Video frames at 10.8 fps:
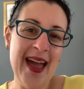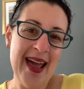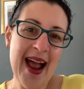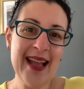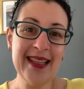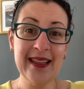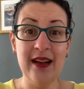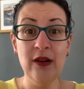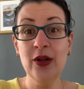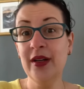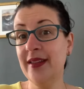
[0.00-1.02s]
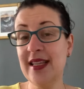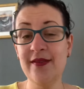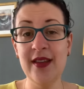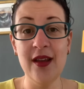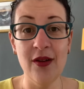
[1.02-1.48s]
Right, oh, this
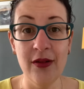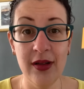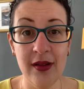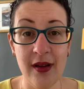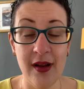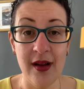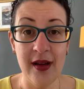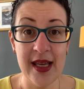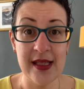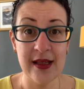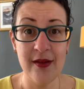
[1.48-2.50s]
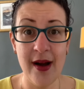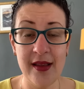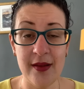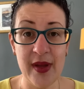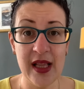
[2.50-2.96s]
video is
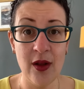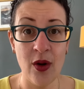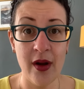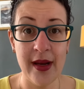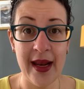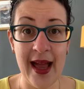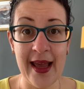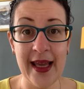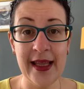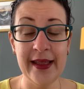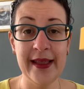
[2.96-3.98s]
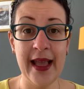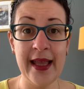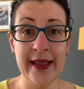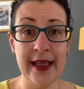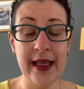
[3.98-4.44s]
quite a bit longer than I
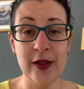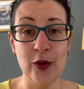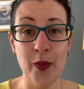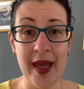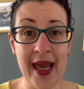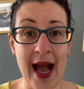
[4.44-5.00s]
intended it to be.